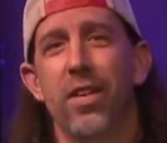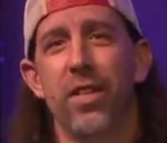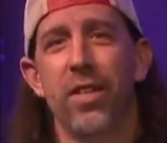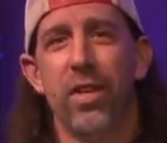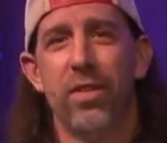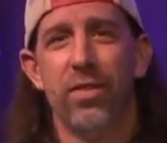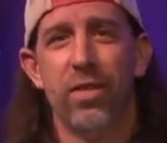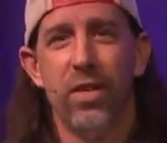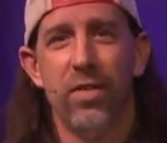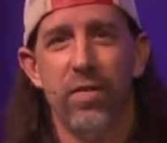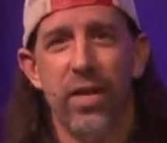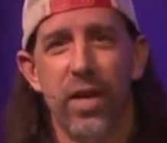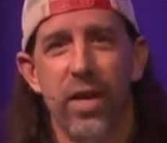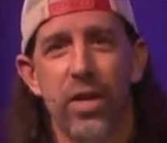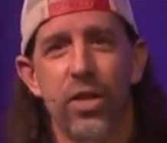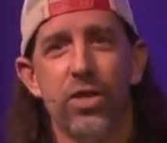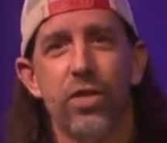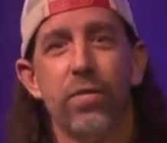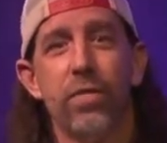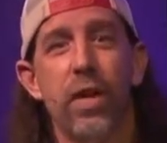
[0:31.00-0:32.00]
That's the
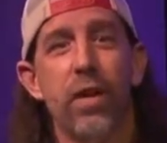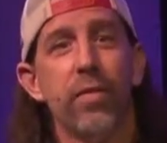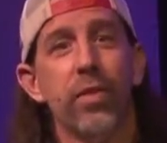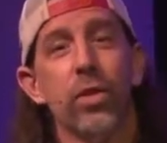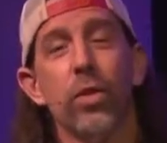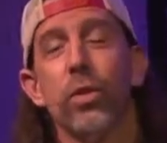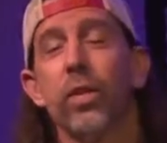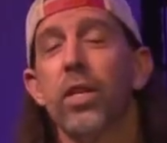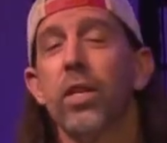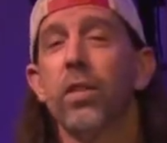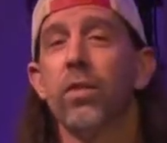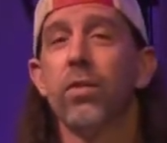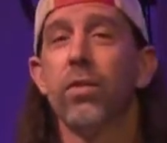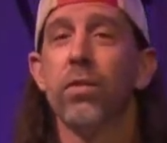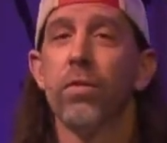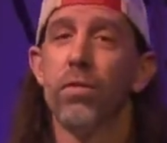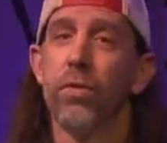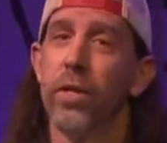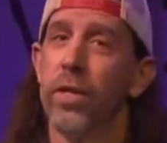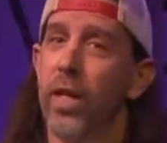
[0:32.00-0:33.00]
advantage of having your own
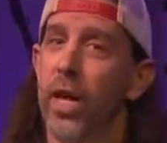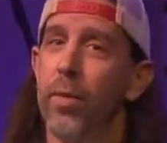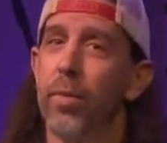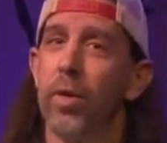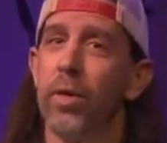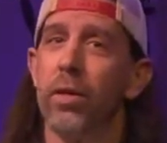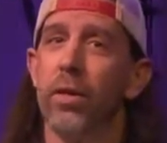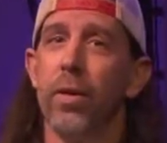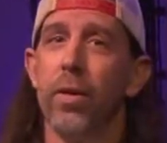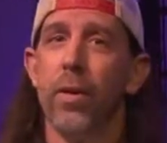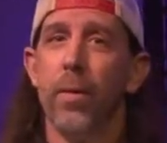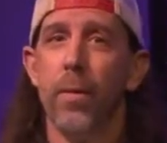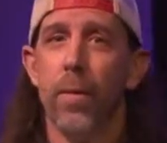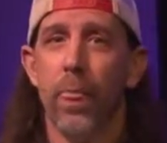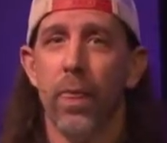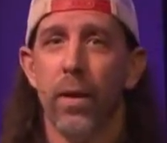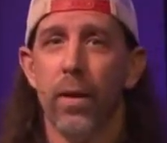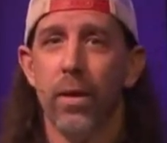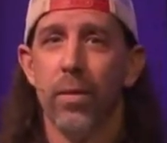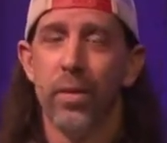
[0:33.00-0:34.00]
kids, free labor.
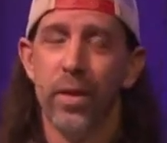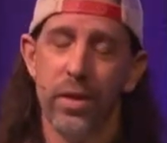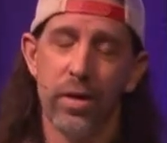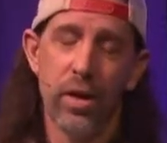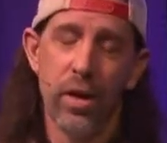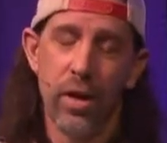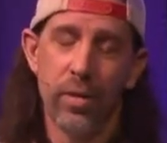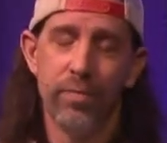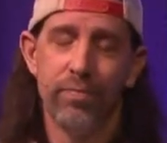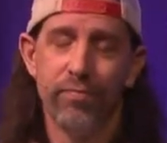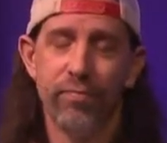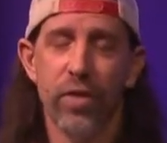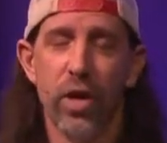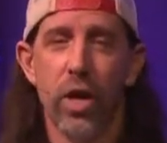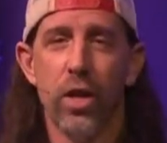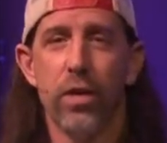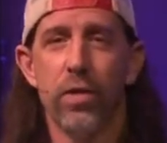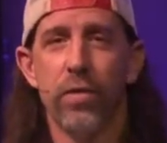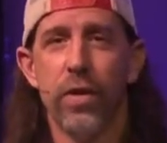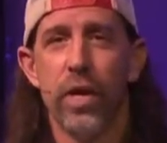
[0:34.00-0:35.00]
I mean, there are
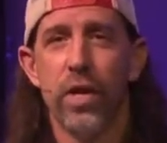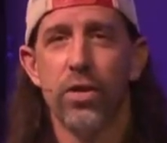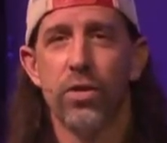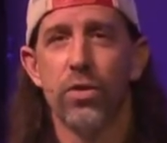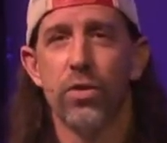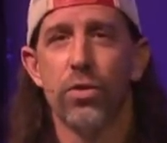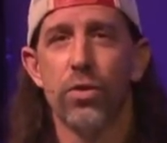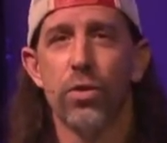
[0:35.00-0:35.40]
other advantages